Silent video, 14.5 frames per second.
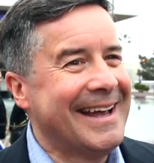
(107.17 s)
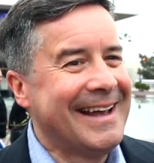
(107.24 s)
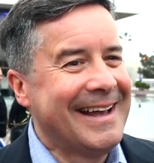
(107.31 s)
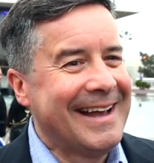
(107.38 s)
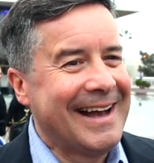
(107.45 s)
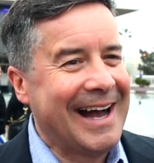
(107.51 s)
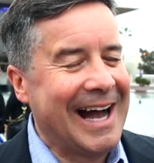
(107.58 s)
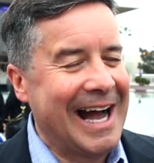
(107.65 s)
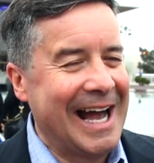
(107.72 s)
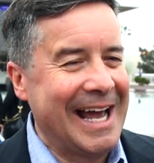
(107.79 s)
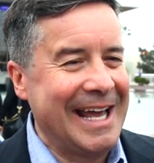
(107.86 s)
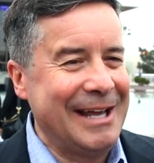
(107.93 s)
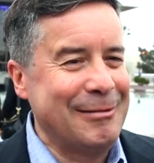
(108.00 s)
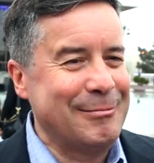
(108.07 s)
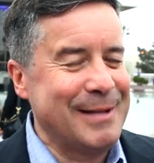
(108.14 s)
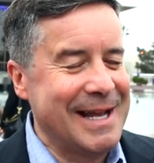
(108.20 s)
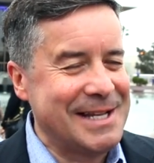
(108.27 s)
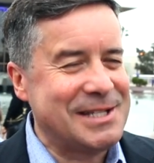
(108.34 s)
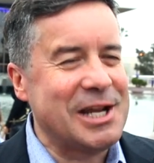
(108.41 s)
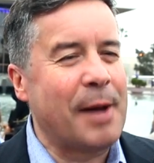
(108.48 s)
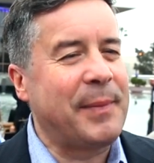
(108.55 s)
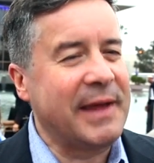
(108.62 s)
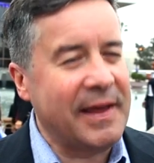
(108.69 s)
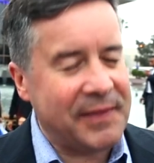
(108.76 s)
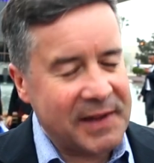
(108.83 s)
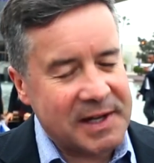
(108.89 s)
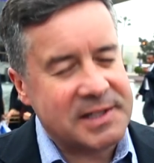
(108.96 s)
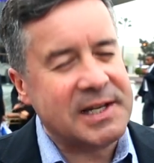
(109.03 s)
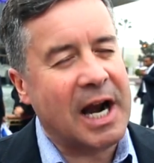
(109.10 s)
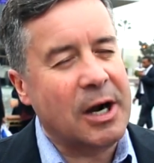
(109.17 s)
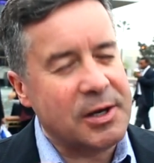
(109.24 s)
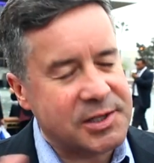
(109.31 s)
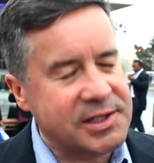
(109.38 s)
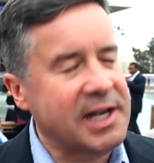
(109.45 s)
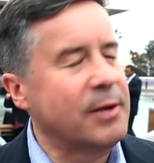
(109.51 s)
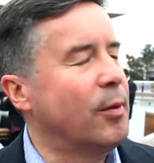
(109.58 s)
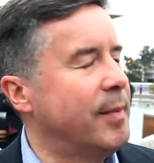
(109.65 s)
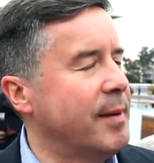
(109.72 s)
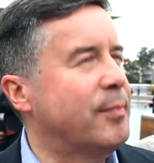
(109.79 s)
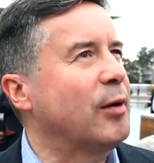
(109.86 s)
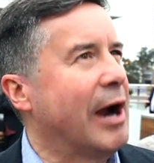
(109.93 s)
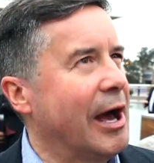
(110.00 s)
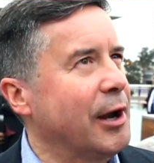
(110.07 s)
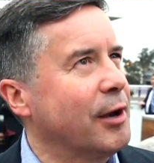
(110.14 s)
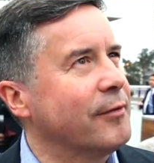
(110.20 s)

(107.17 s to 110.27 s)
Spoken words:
It's something that the entire city would be proud